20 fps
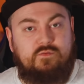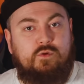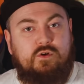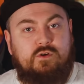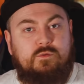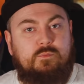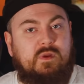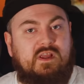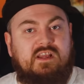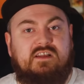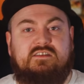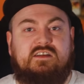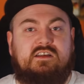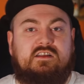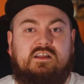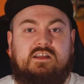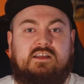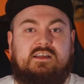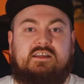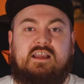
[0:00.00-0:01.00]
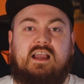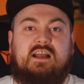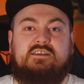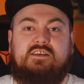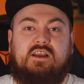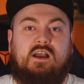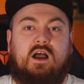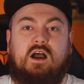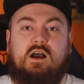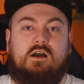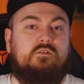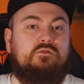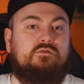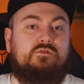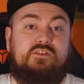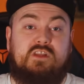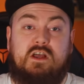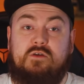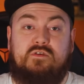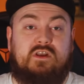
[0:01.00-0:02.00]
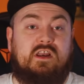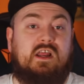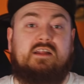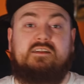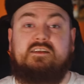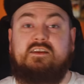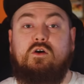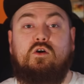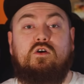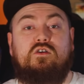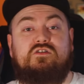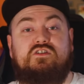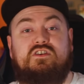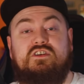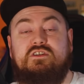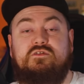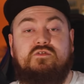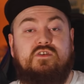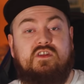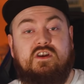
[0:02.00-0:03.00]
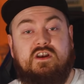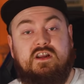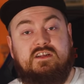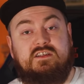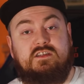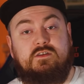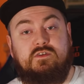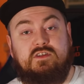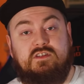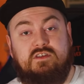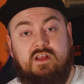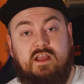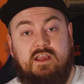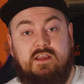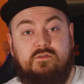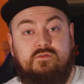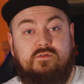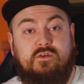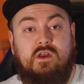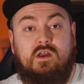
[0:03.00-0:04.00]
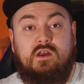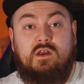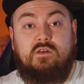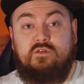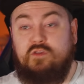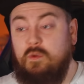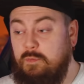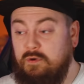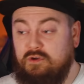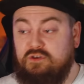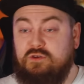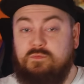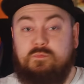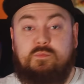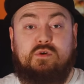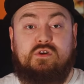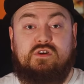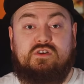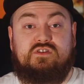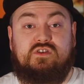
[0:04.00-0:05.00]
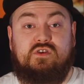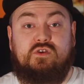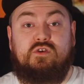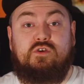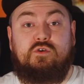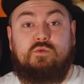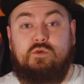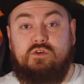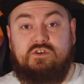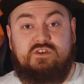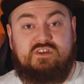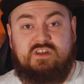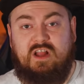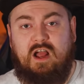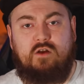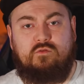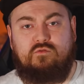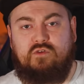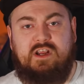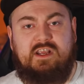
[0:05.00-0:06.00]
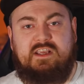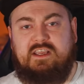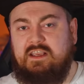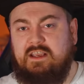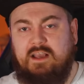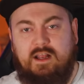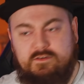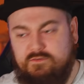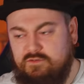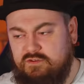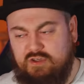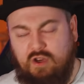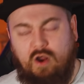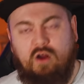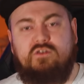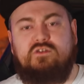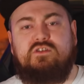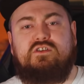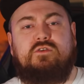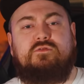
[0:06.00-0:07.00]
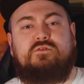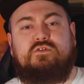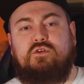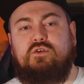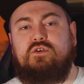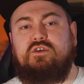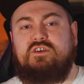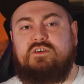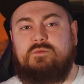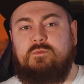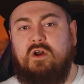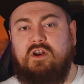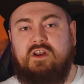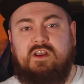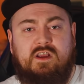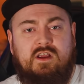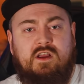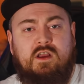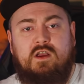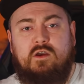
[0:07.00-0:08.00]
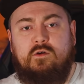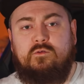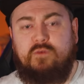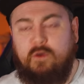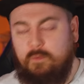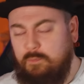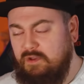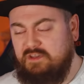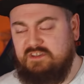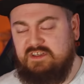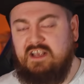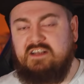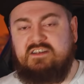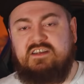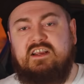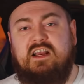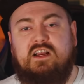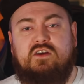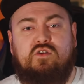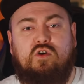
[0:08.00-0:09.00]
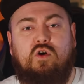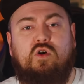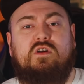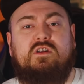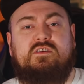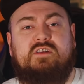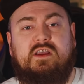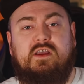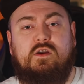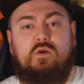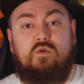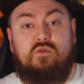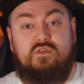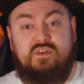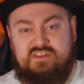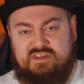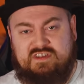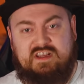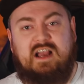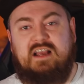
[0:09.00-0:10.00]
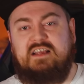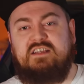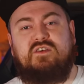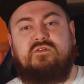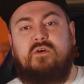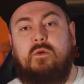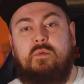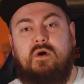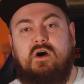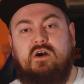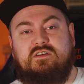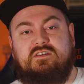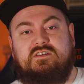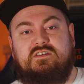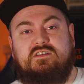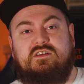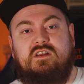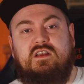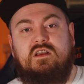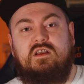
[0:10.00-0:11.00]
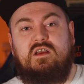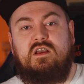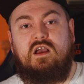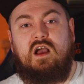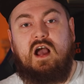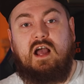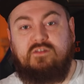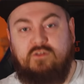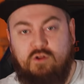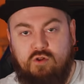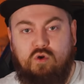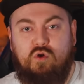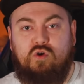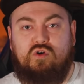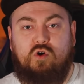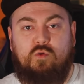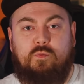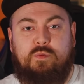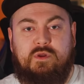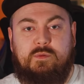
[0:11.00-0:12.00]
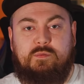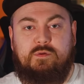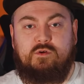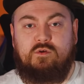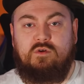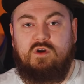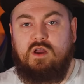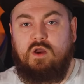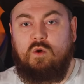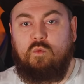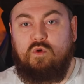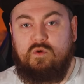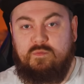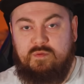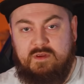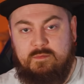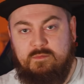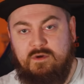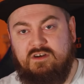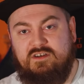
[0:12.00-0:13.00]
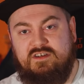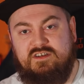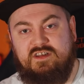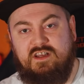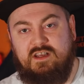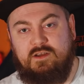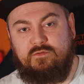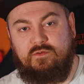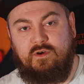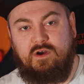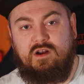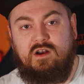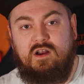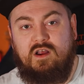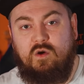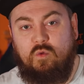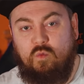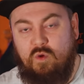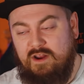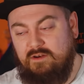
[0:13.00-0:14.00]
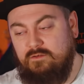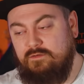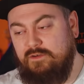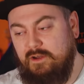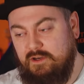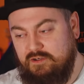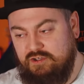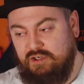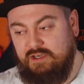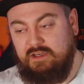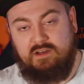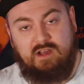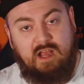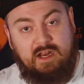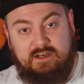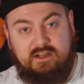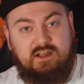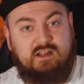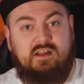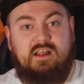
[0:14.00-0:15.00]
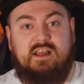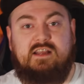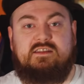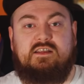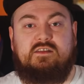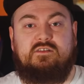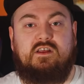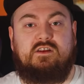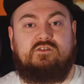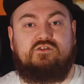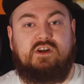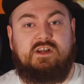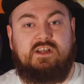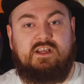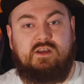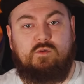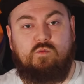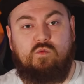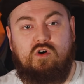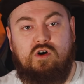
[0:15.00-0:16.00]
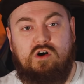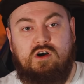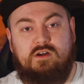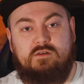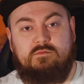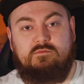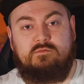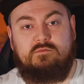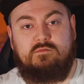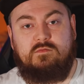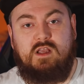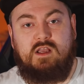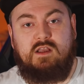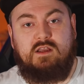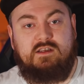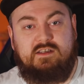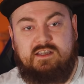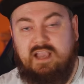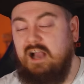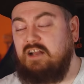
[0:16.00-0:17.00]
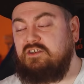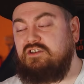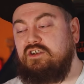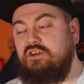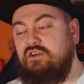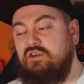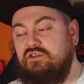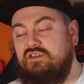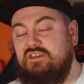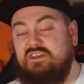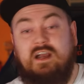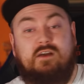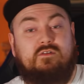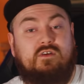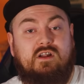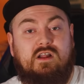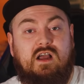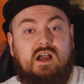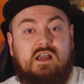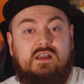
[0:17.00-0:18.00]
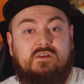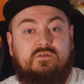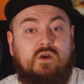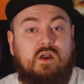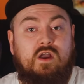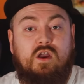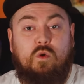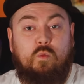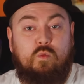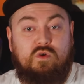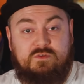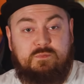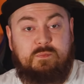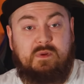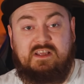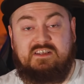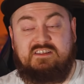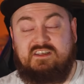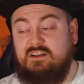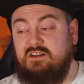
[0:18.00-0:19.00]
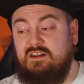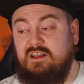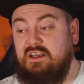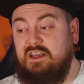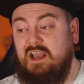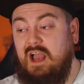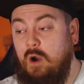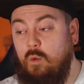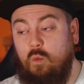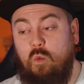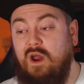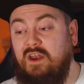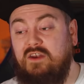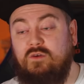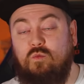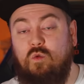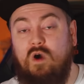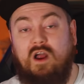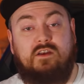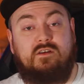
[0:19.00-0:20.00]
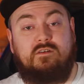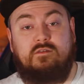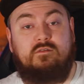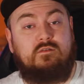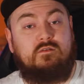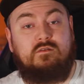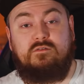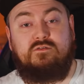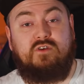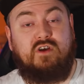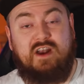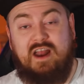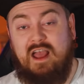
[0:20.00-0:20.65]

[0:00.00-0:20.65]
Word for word: would basically get to have never-ending orgies for the rest of his life. The Bujumbura Zoo would start raking in tons of tourist money for possessing a crocodile the size of a bus, and the local people would be much safer when fishing and collecting their drinking water. Catching Gustave alive was basically a win-win for